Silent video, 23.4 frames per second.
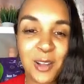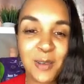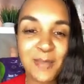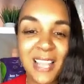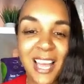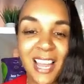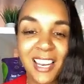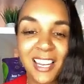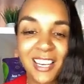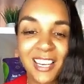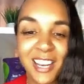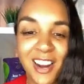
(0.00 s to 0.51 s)

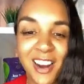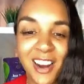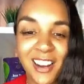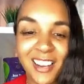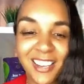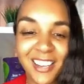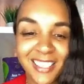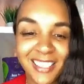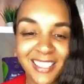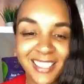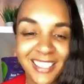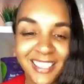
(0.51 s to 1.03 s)
yes, that
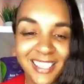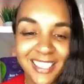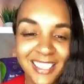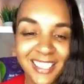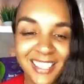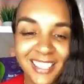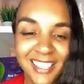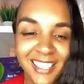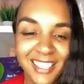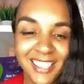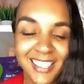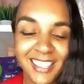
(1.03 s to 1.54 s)
was
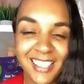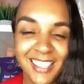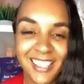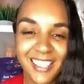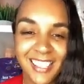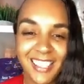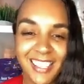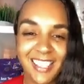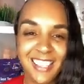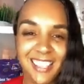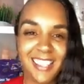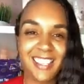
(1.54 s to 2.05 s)

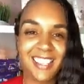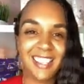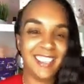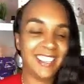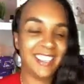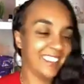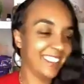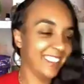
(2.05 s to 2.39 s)
fire, T.